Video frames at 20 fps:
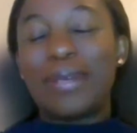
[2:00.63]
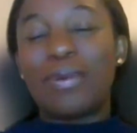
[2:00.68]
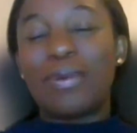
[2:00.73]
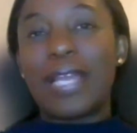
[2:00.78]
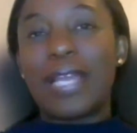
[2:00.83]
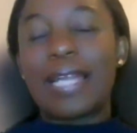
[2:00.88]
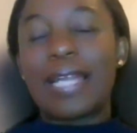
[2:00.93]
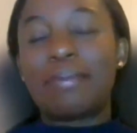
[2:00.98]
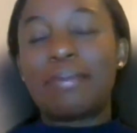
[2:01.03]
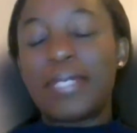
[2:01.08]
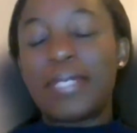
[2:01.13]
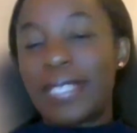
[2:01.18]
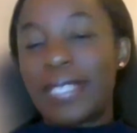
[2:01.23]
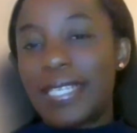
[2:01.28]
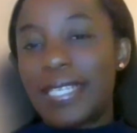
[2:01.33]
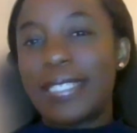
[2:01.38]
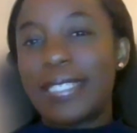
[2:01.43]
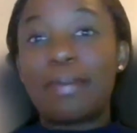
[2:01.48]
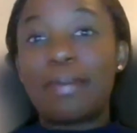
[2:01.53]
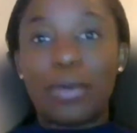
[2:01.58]
We had
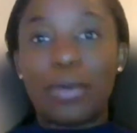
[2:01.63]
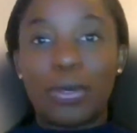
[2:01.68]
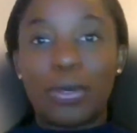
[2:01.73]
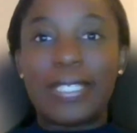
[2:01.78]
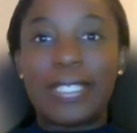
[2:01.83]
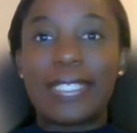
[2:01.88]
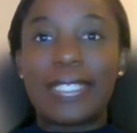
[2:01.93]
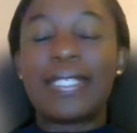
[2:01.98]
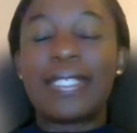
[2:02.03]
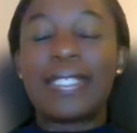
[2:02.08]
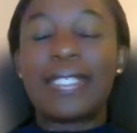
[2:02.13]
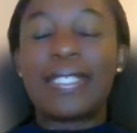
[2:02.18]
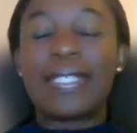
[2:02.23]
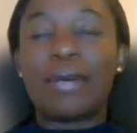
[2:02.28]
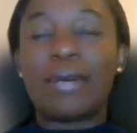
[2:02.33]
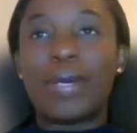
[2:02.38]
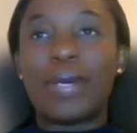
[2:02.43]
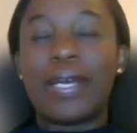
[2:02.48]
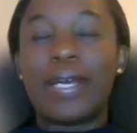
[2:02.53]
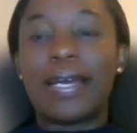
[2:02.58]
maternity policies
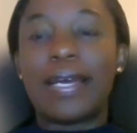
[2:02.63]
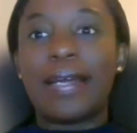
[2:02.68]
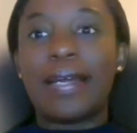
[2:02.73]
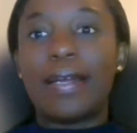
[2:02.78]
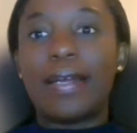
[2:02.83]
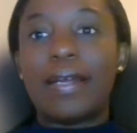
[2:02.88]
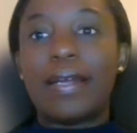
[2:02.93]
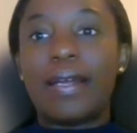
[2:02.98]
that were